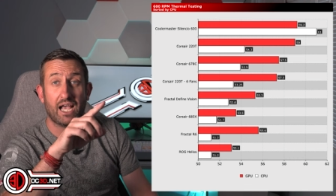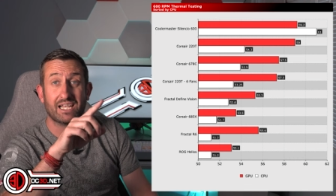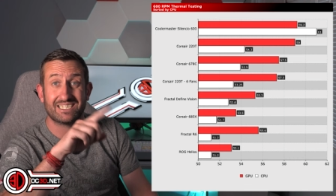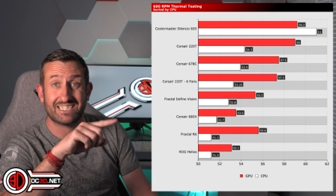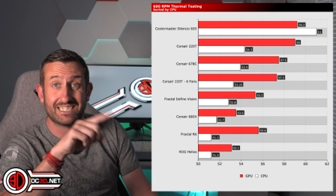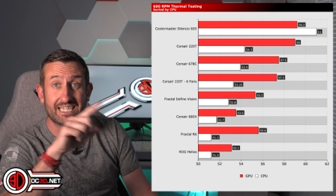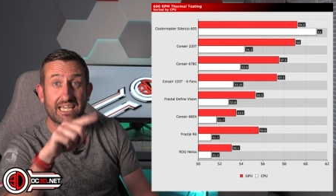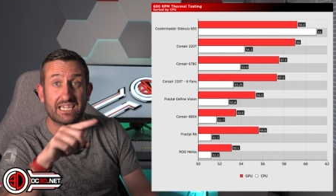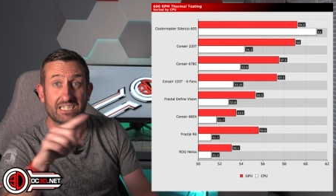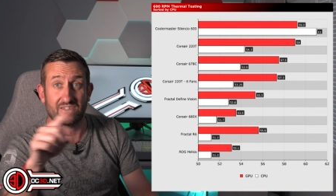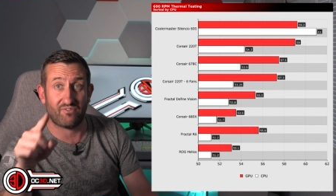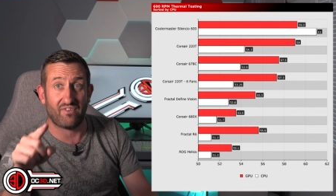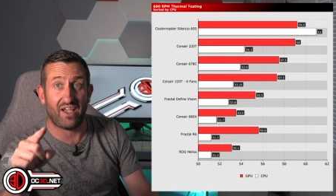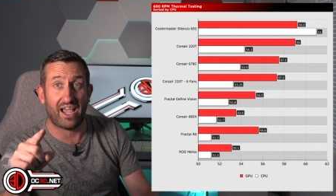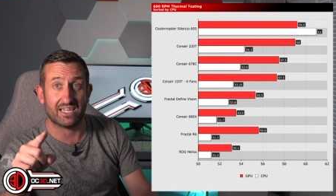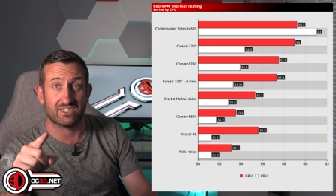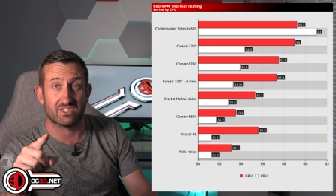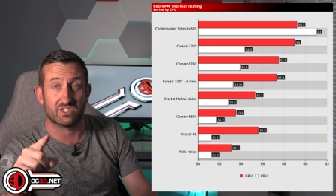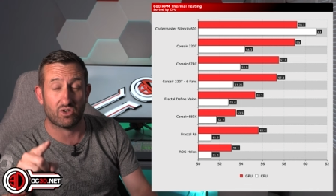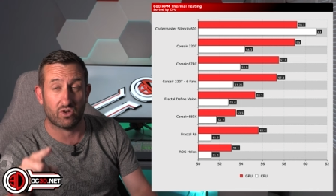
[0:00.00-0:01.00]
six
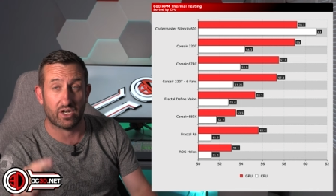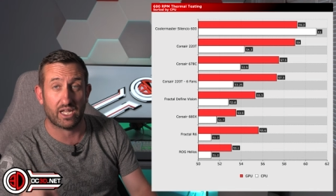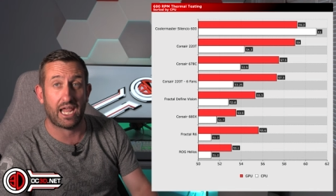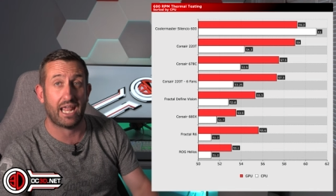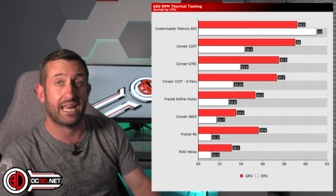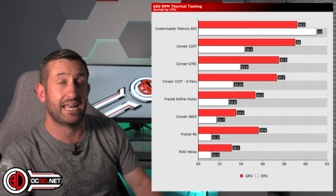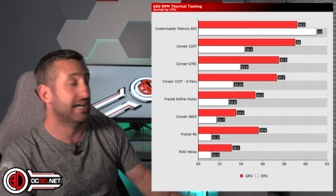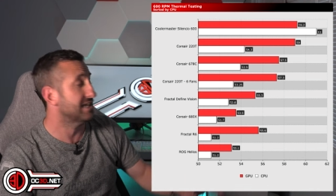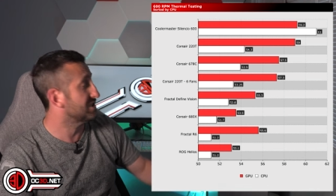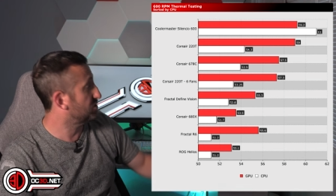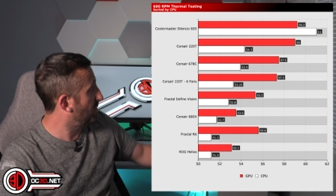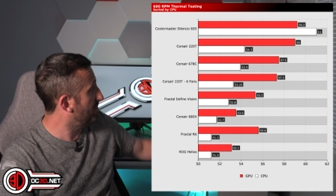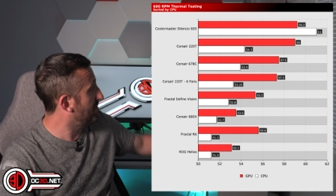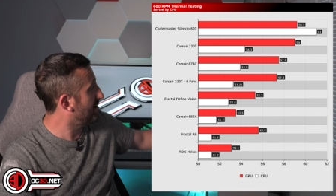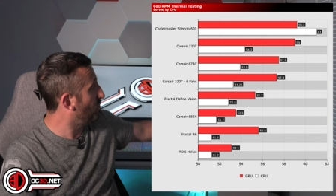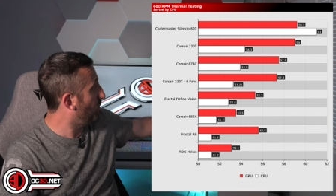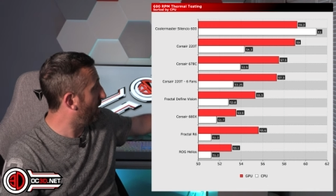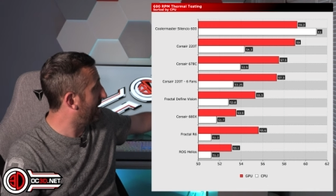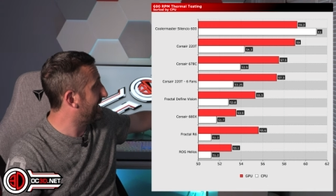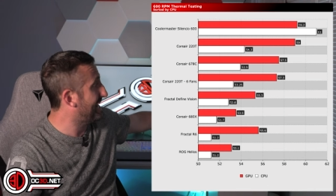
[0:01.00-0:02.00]
fans on it, and that's when
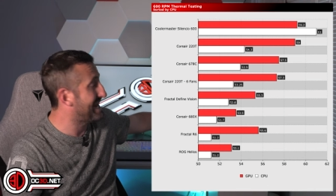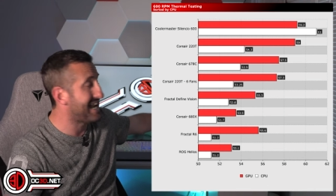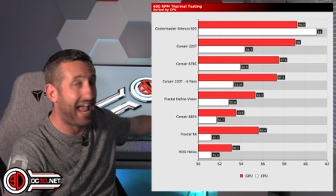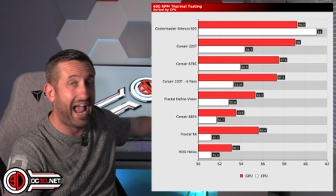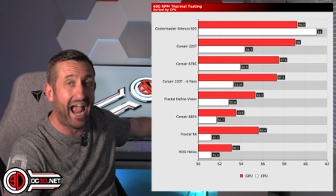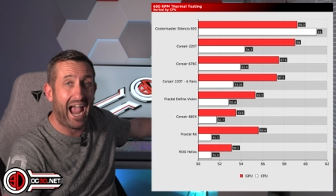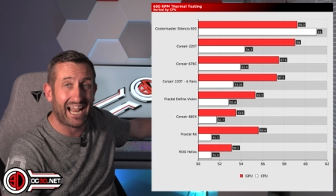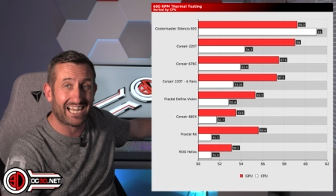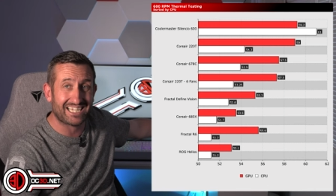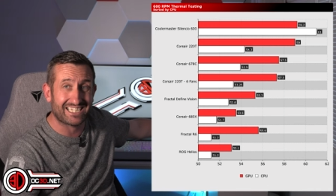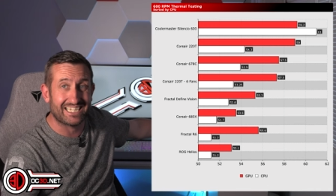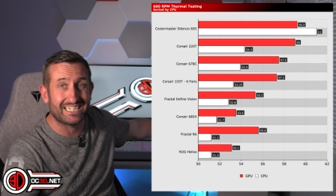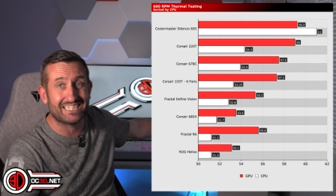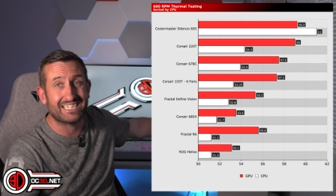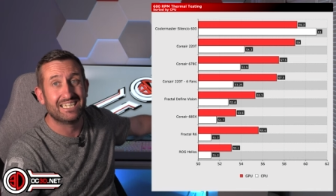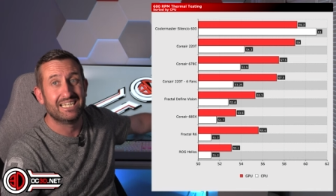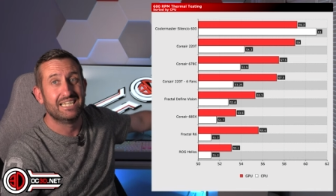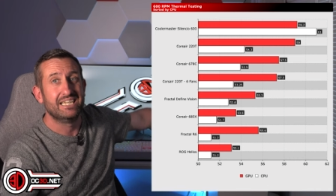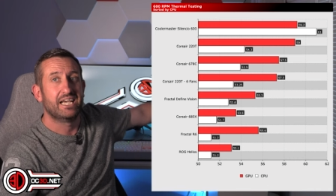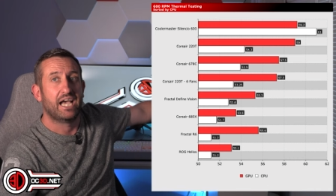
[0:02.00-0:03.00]
we went and added
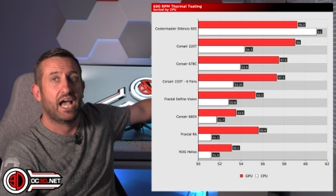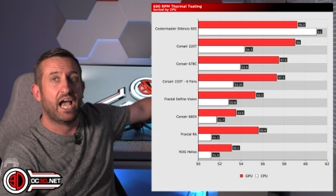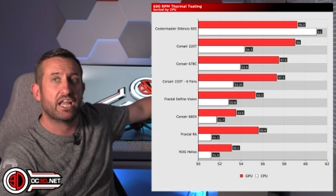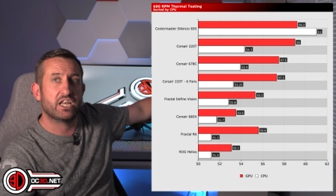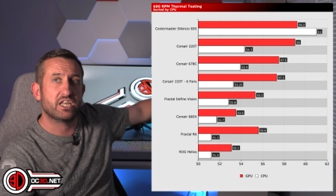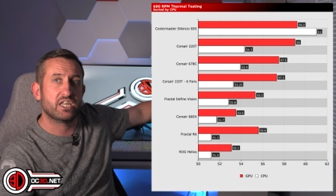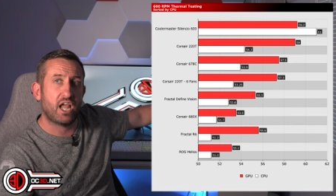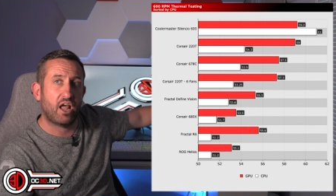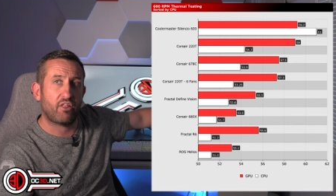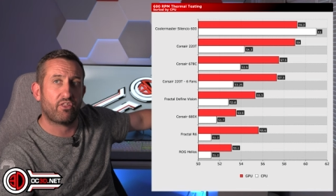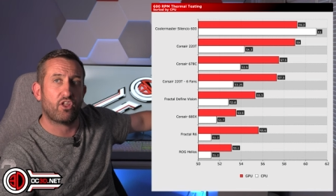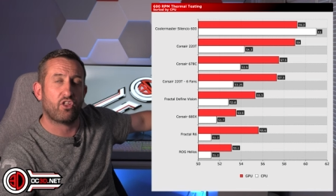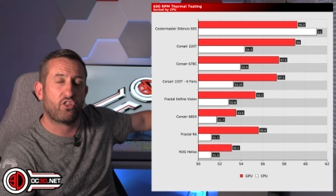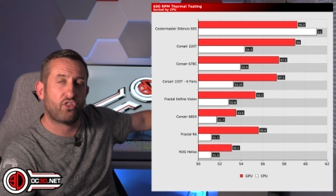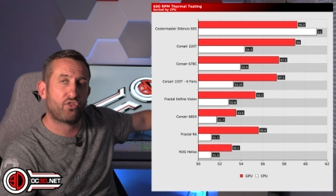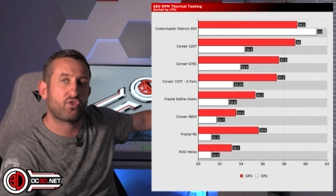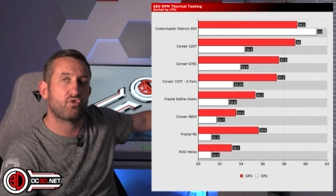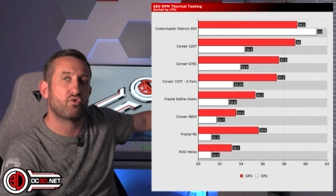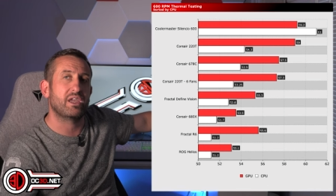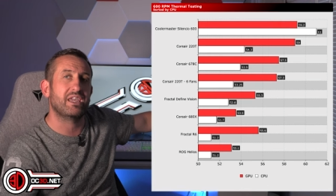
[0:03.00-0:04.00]
another
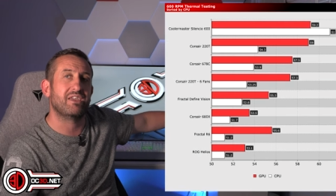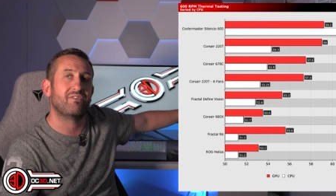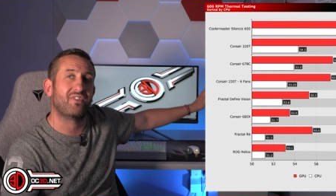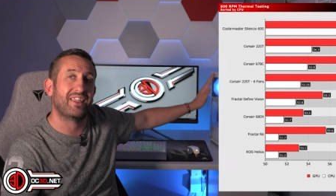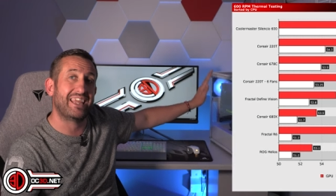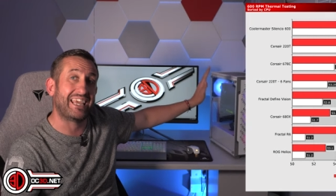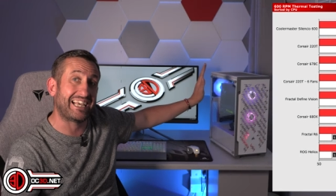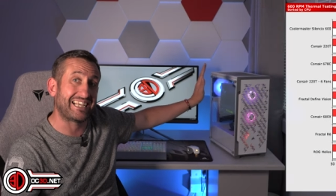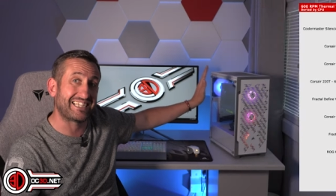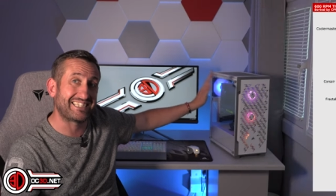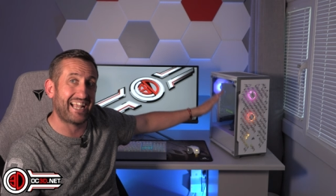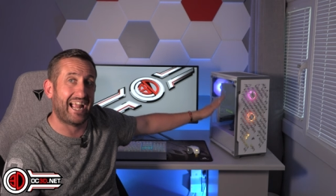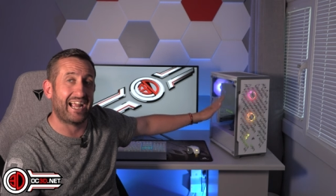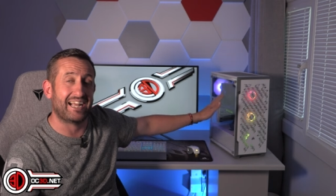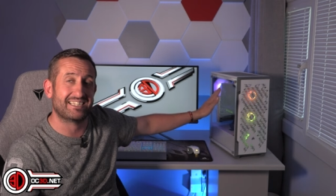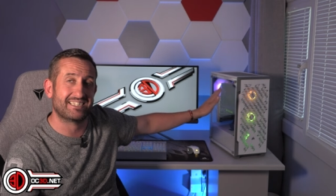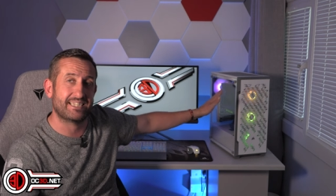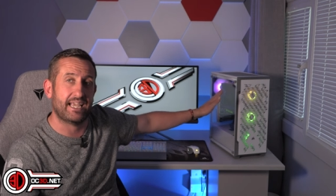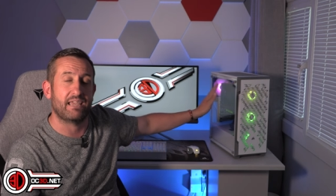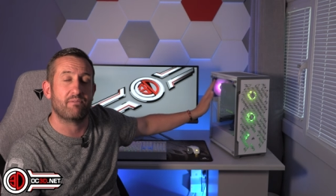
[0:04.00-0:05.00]
three of the
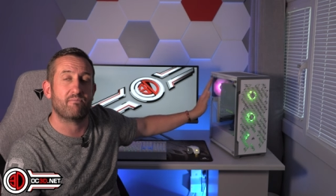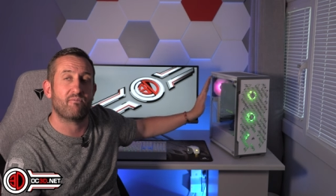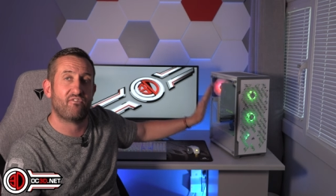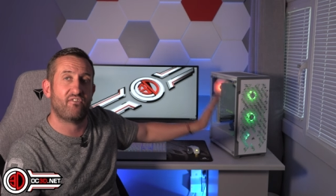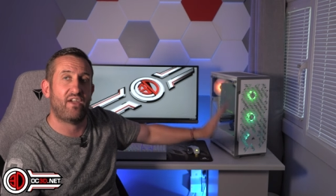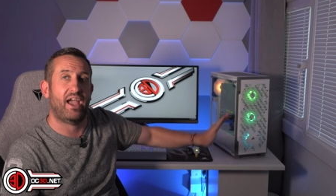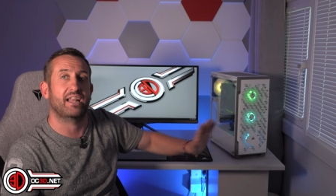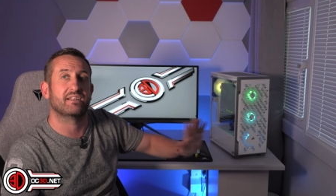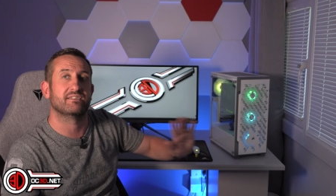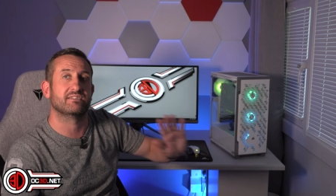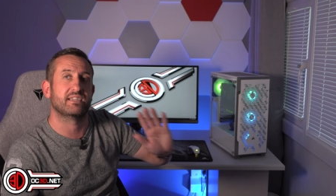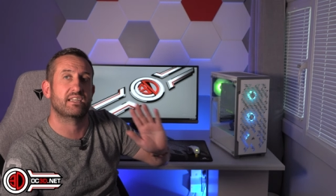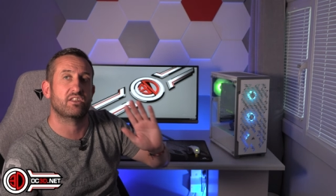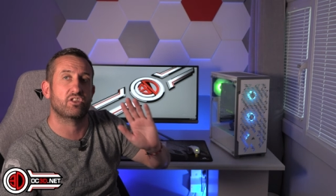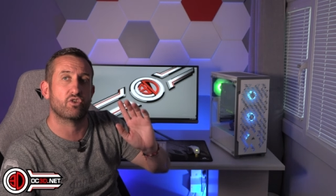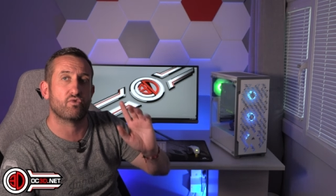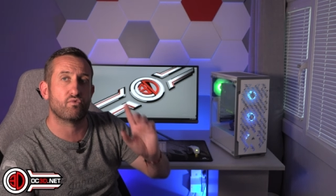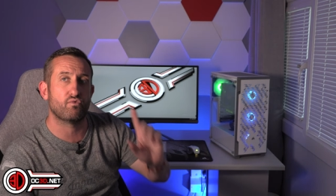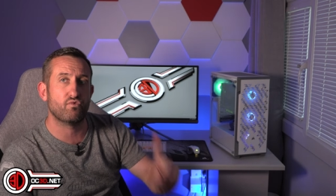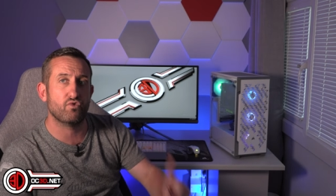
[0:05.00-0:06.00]
exact same fans in
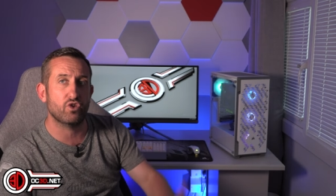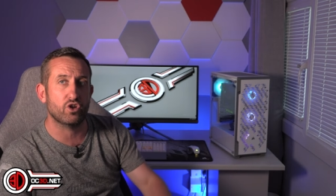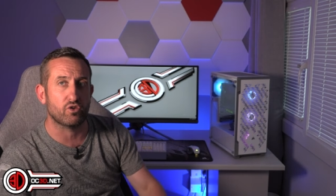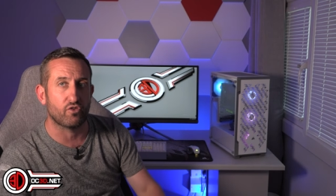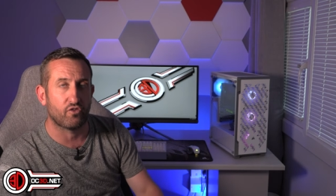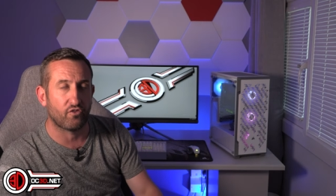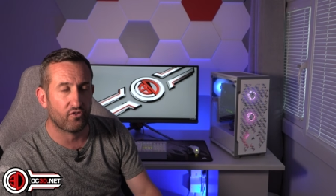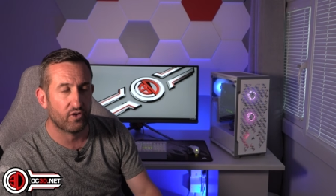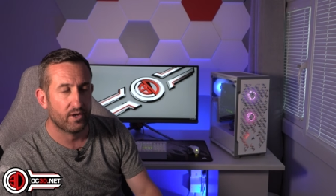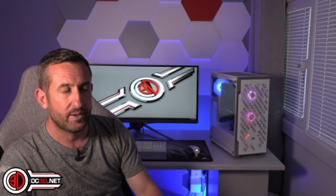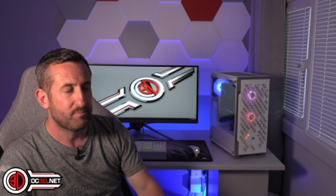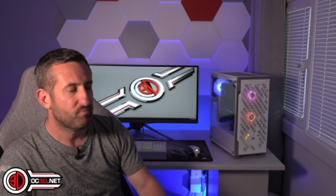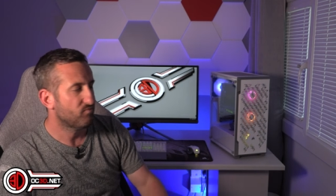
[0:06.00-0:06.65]
the roof.